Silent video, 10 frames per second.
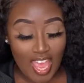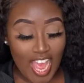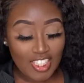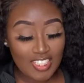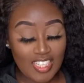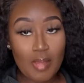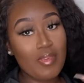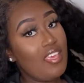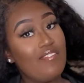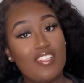Actually, let me
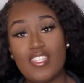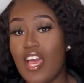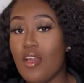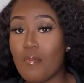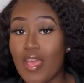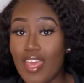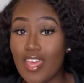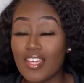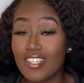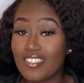even tie up my
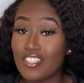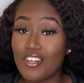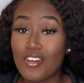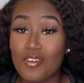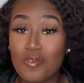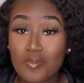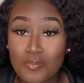hair because girl.